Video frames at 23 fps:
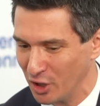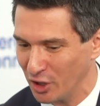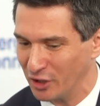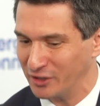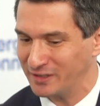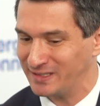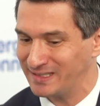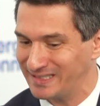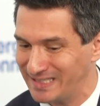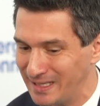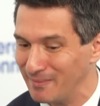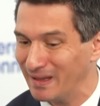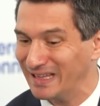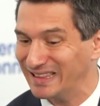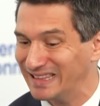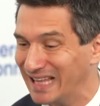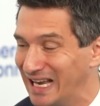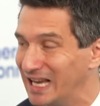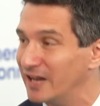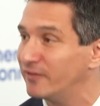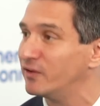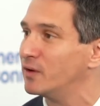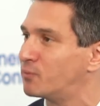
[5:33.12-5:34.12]
cement
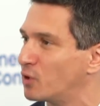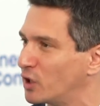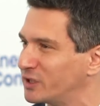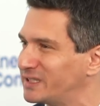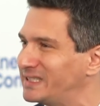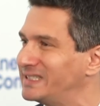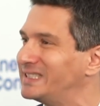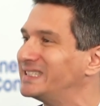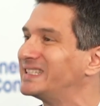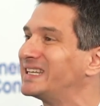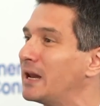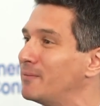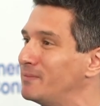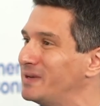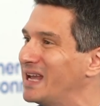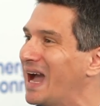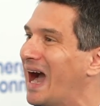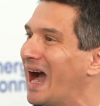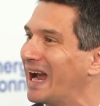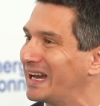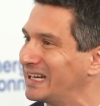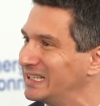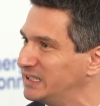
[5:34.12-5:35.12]
delivery process can be
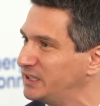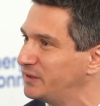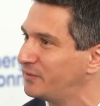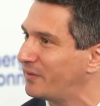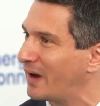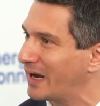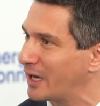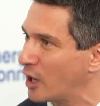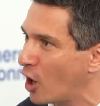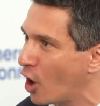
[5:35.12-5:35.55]
identified